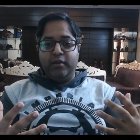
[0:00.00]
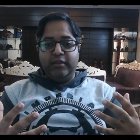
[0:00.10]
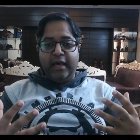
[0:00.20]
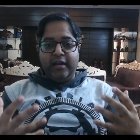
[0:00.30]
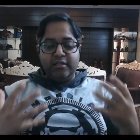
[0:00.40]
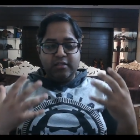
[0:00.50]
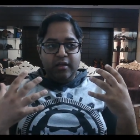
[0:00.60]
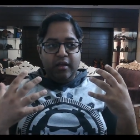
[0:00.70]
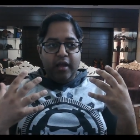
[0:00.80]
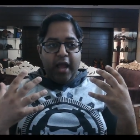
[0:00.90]
that is
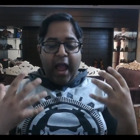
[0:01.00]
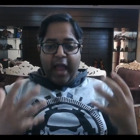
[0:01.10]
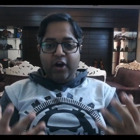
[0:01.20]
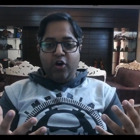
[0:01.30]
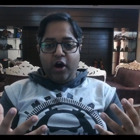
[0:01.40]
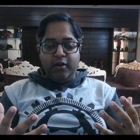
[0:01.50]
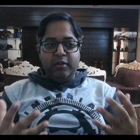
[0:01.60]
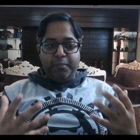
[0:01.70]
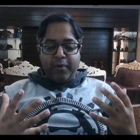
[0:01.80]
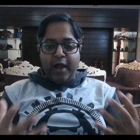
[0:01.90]
Angron,
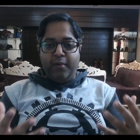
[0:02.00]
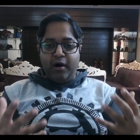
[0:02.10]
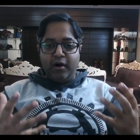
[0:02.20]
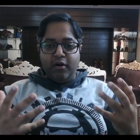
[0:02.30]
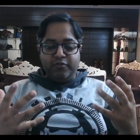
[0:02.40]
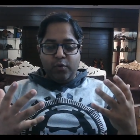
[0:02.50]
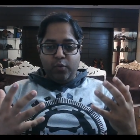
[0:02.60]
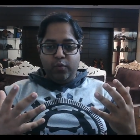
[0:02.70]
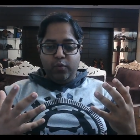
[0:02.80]
the Primarch of the